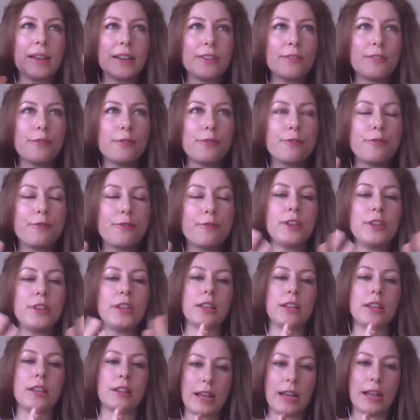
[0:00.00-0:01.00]

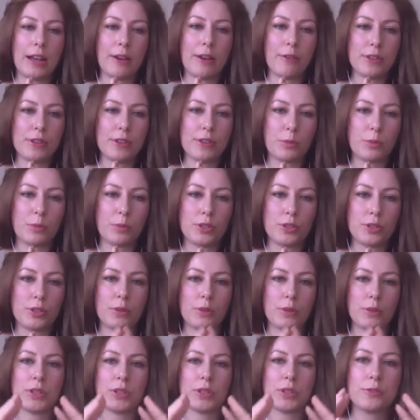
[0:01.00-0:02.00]
feel how this
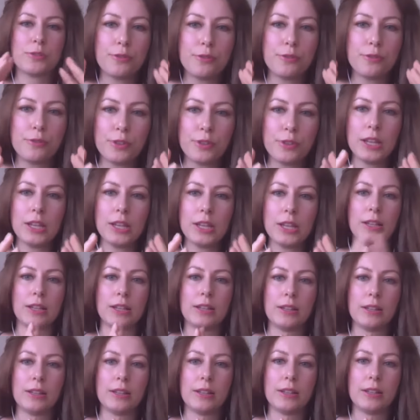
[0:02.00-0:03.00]
person must
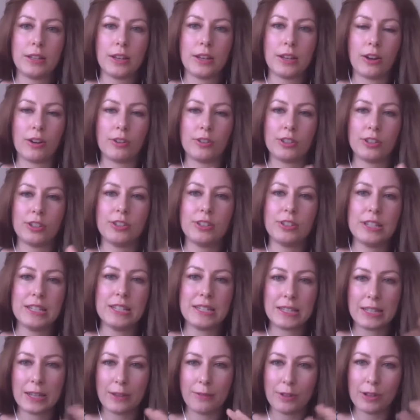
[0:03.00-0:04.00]
feel under
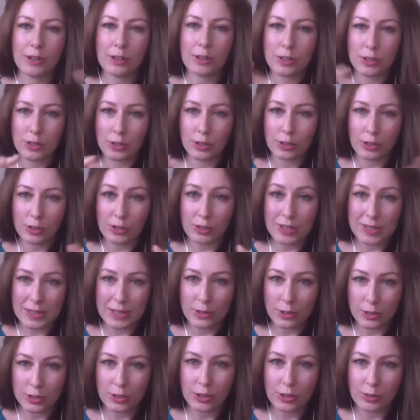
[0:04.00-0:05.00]
these given circum-
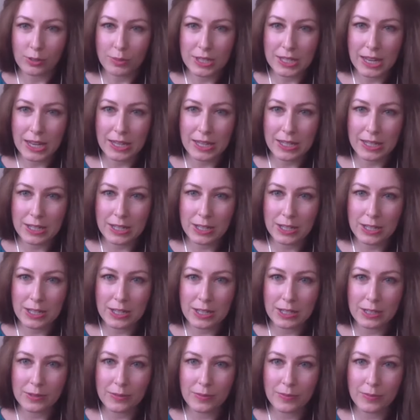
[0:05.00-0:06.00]
circumstances